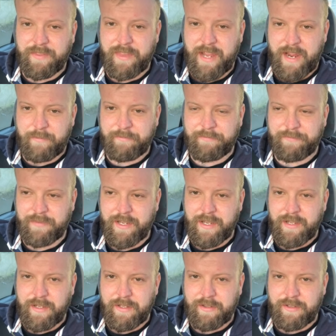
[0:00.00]
Now,
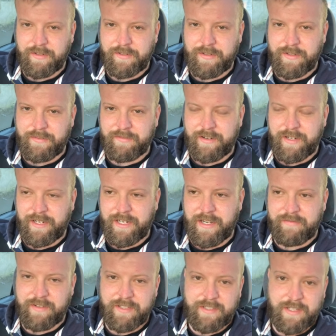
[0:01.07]
dogs are very
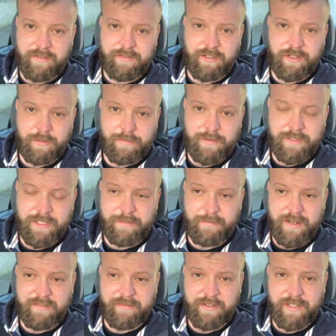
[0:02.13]
clever, so if the dog puts its
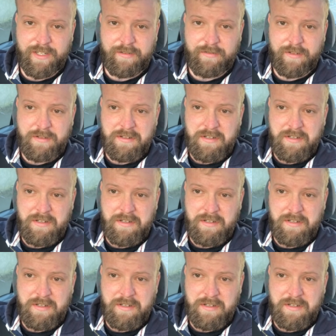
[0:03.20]
mouth on you,